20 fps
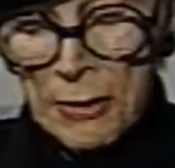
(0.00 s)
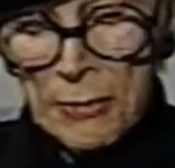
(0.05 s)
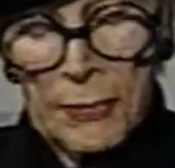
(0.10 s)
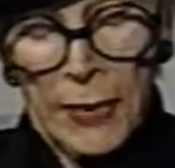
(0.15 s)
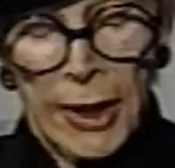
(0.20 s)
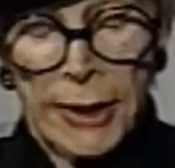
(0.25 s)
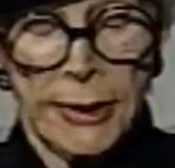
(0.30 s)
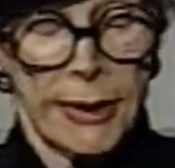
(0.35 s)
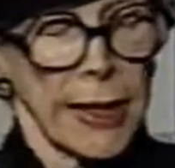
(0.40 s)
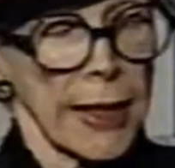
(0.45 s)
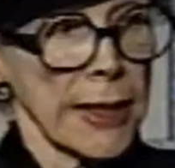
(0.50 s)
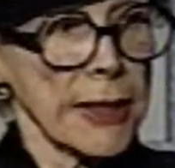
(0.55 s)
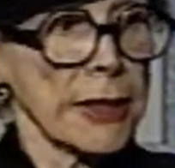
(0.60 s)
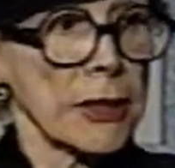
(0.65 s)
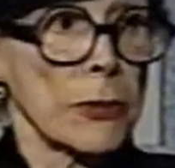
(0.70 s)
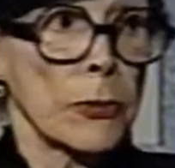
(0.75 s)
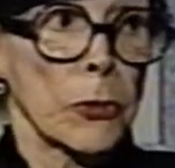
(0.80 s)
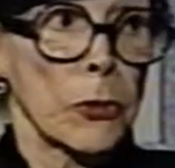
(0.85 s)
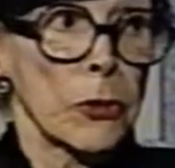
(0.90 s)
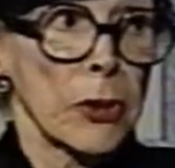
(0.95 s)
My
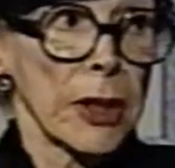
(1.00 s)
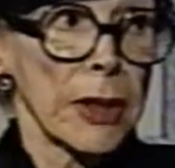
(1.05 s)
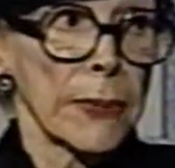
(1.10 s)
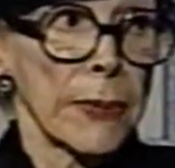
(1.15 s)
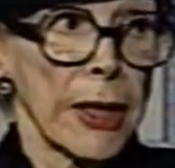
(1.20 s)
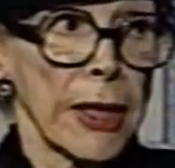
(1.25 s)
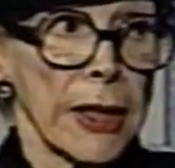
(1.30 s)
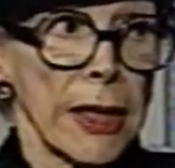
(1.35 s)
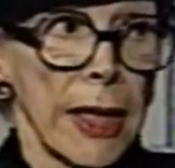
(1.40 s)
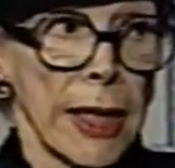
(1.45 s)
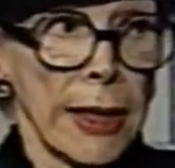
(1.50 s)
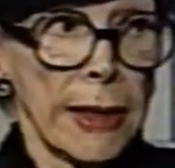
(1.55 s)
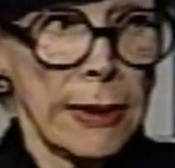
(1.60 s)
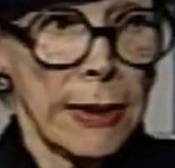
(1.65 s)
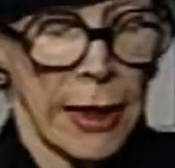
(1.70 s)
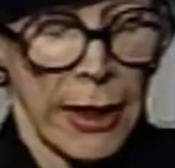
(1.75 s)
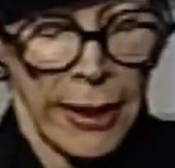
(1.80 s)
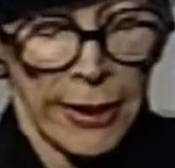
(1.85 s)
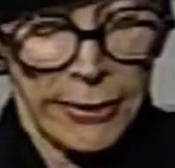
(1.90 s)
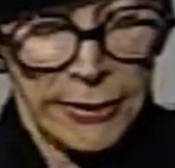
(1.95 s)
testimony made
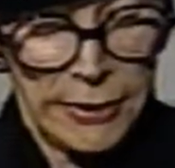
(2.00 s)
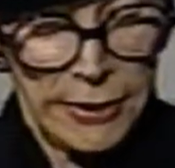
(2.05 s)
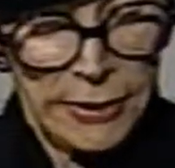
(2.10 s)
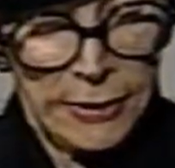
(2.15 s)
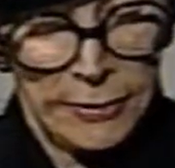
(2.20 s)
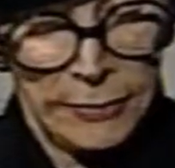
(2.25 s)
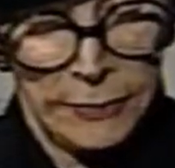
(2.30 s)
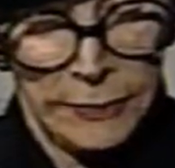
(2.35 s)
headlines.